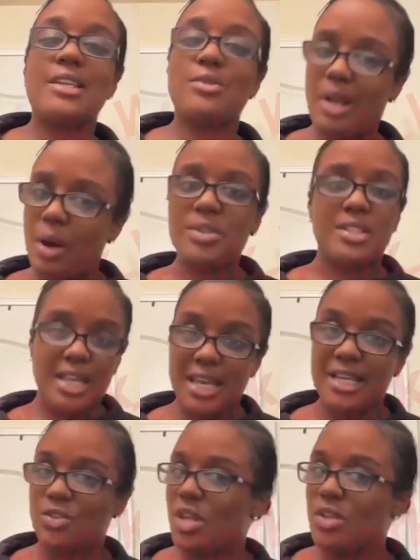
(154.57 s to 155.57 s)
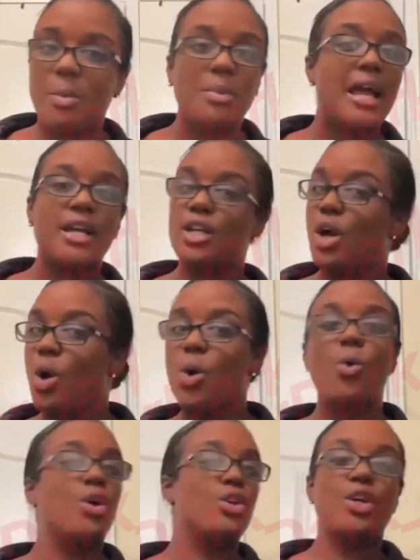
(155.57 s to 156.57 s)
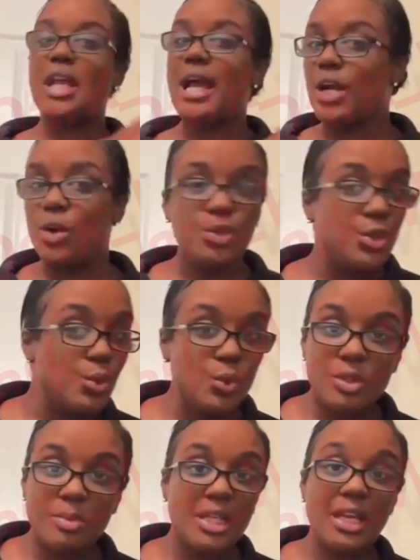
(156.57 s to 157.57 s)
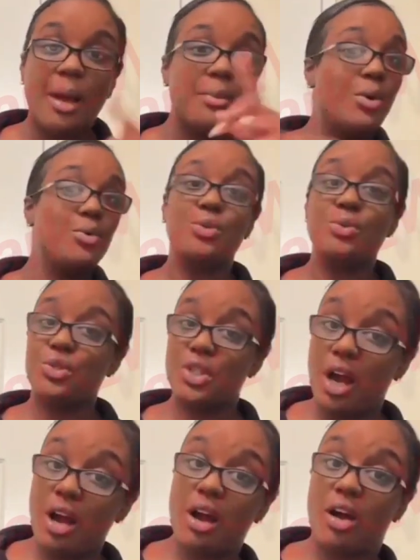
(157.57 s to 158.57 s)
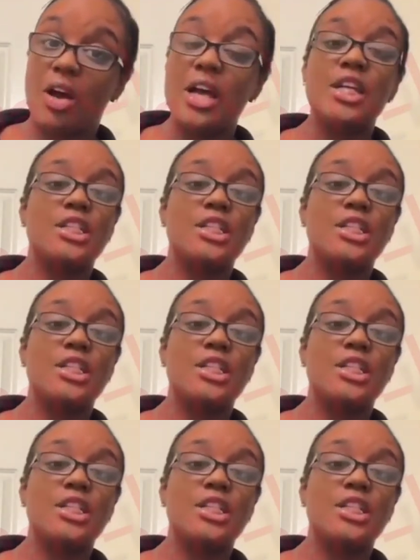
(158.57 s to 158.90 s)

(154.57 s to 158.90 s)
That's what I was saying. So that's why I'm like, no, you're not going to use me. I'm going to use y'all.